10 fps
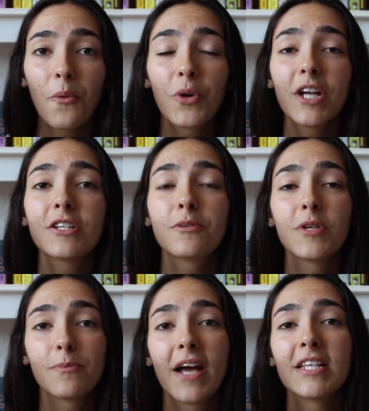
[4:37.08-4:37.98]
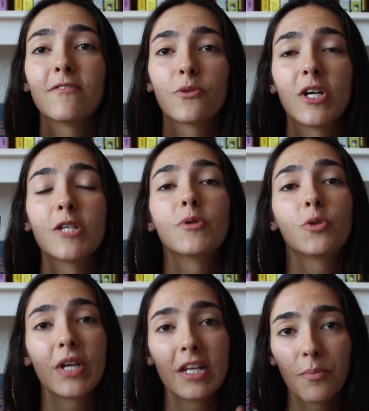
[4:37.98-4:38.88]
which perspective is which
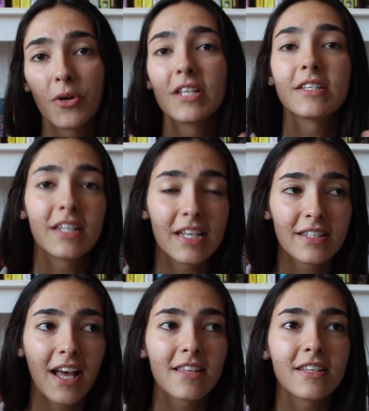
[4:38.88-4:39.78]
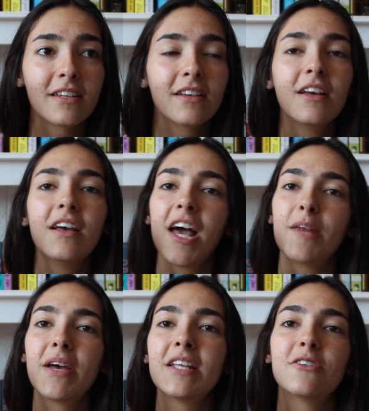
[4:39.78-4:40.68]
between the prince and the assassin
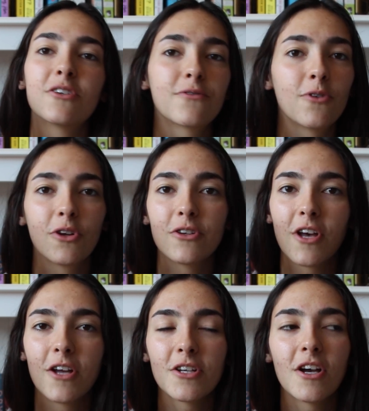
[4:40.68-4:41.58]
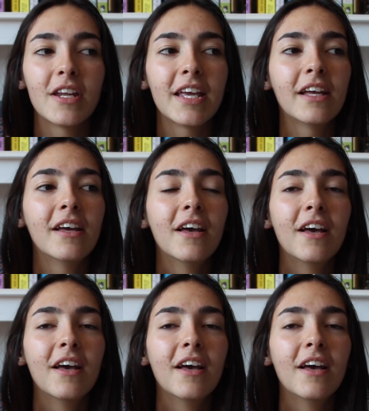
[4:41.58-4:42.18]
and it basically just follows her journey